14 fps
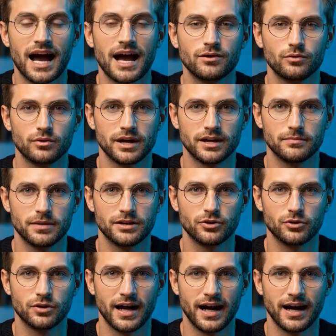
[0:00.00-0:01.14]
I would recommend
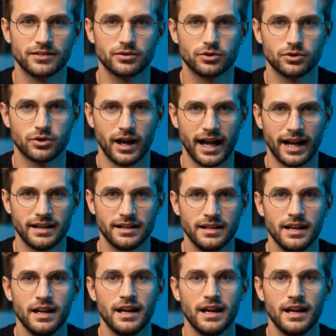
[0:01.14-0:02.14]
you guys to try it.